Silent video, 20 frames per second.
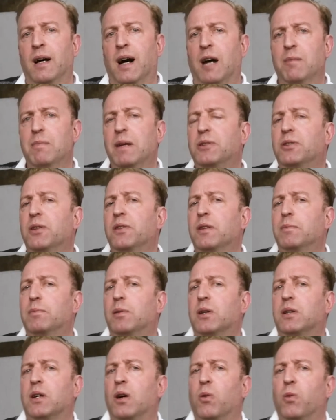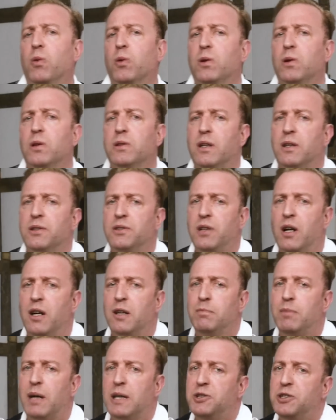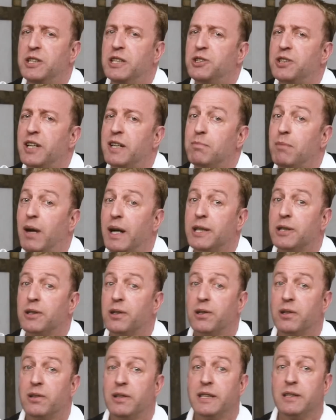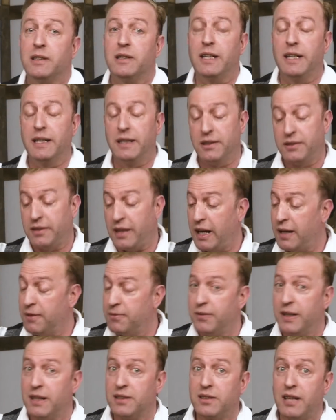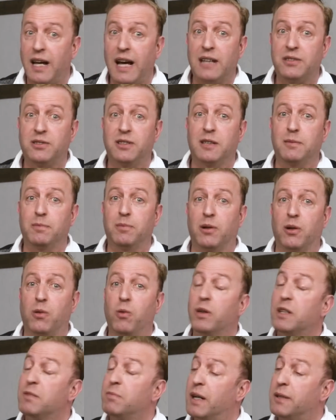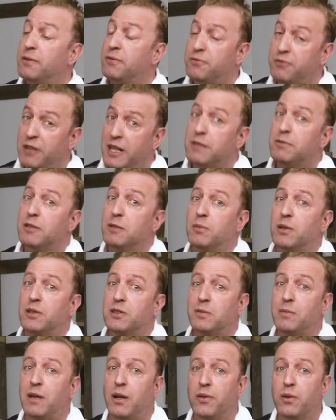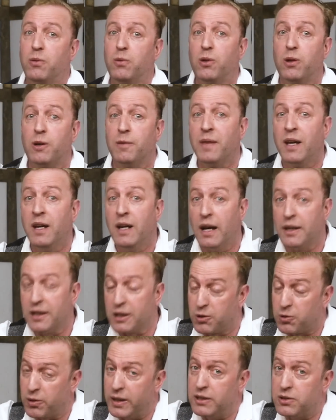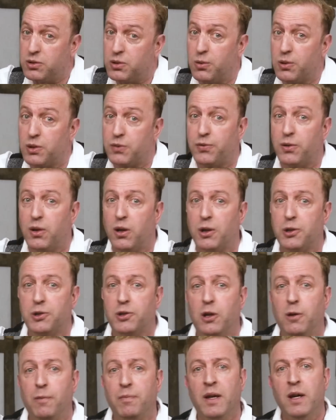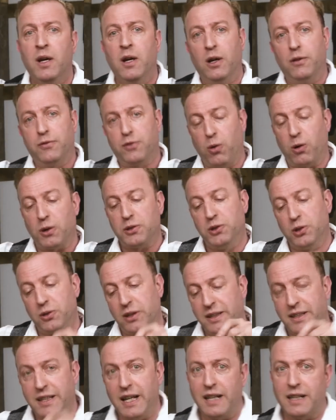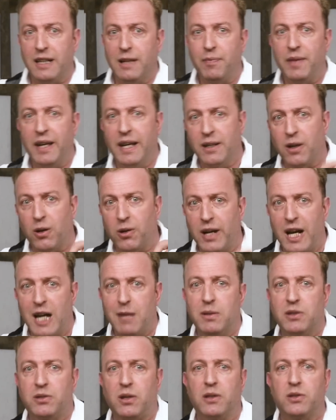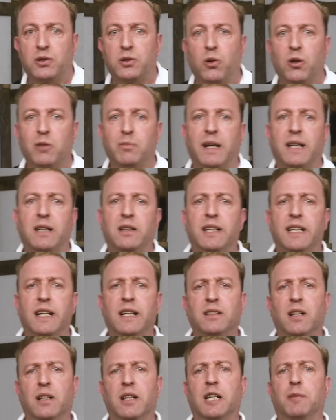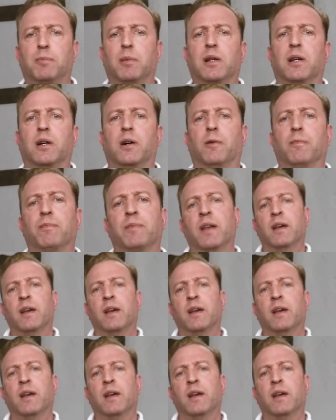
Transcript: I mentioned the book A World Undone by G.J. Meyer earlier. It is a fantastic book, one of my favorite books about the war, and a great source for our show. Of course, you can get it in our Amazon store by clicking the link below.